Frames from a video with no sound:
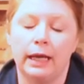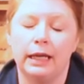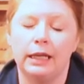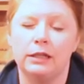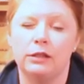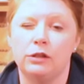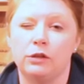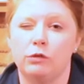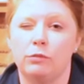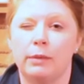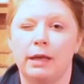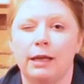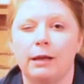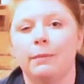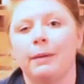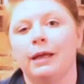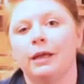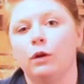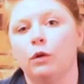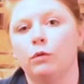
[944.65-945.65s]
I do
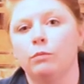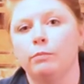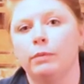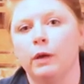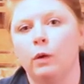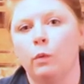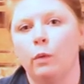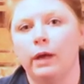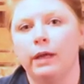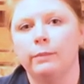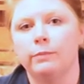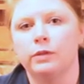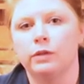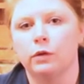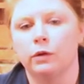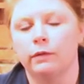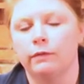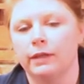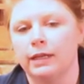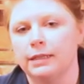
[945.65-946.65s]
make my own bit wipe,
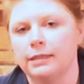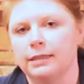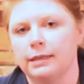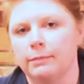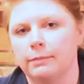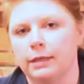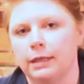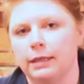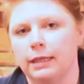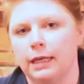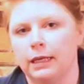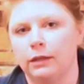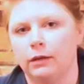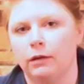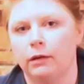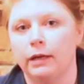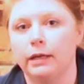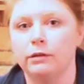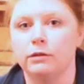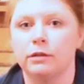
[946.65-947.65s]
so if that's something that
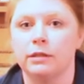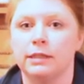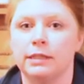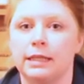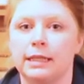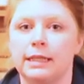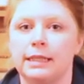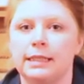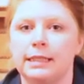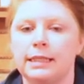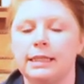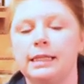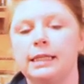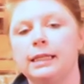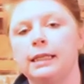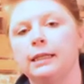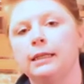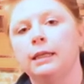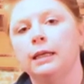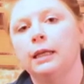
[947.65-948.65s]
you're interested in
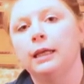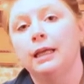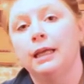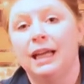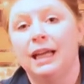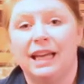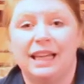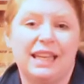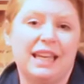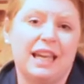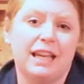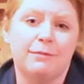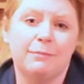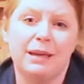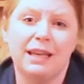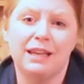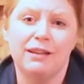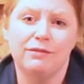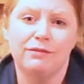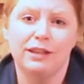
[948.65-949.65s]
seeing, I can
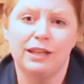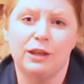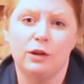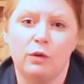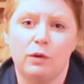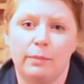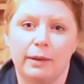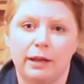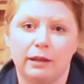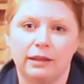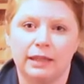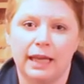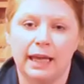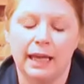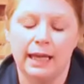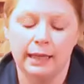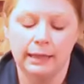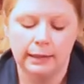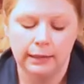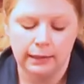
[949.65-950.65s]
make a video about
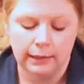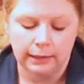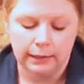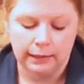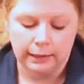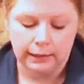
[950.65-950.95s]
that.